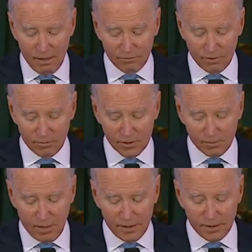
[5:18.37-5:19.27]
From
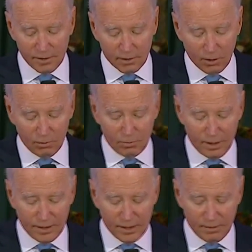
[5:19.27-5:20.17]
responding to the global
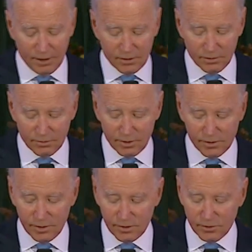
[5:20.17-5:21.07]
pandemic to
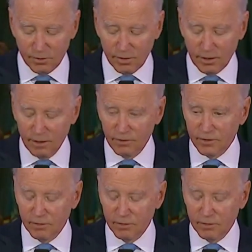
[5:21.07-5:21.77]
addressing historic levels